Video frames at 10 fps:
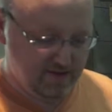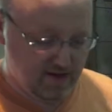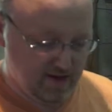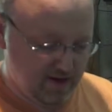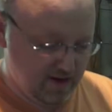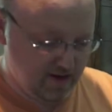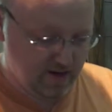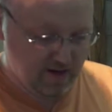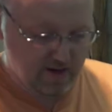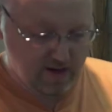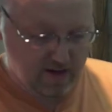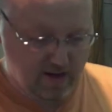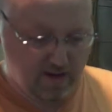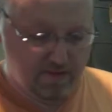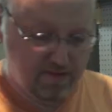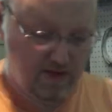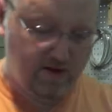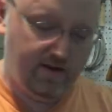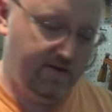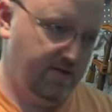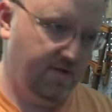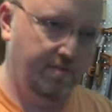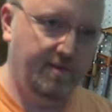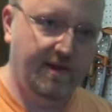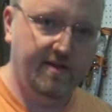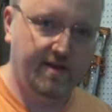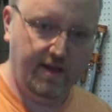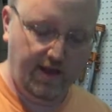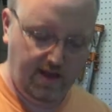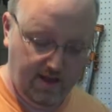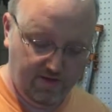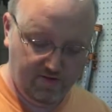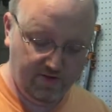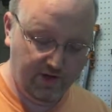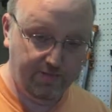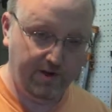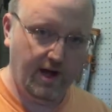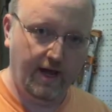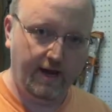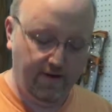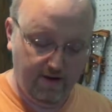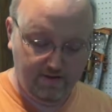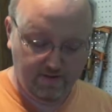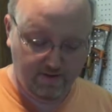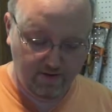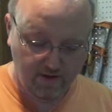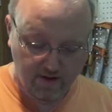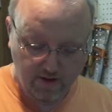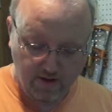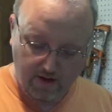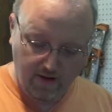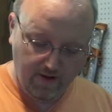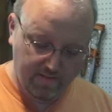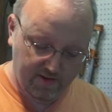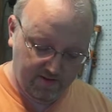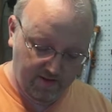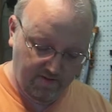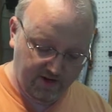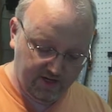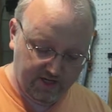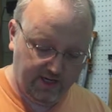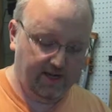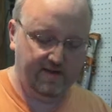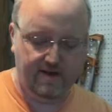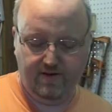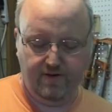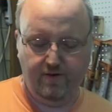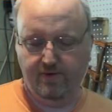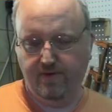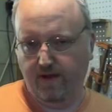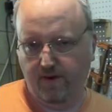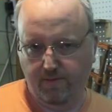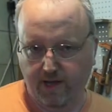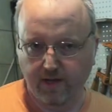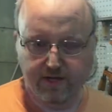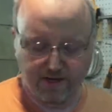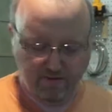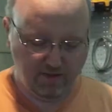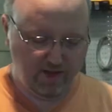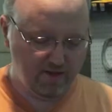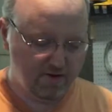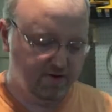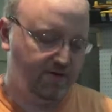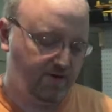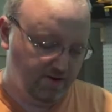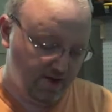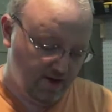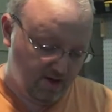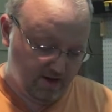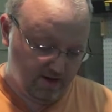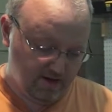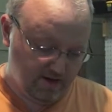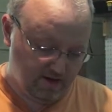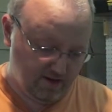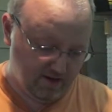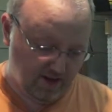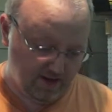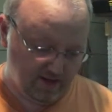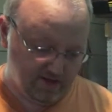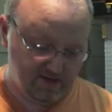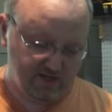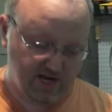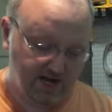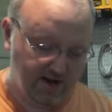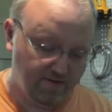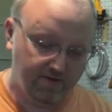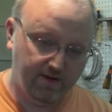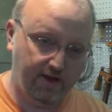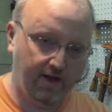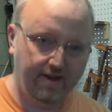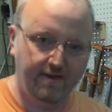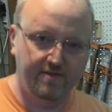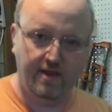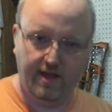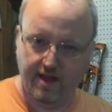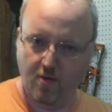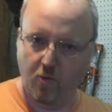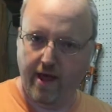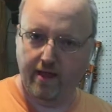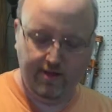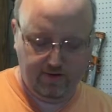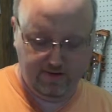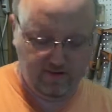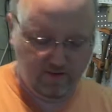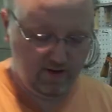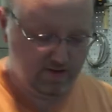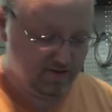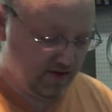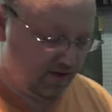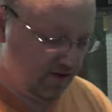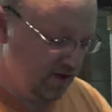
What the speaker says: and they are just basically super high grit, so it eventually gets down to almost like you're polishing it with leather, so it gets the shine out really good. It gives it like that wet look to it. So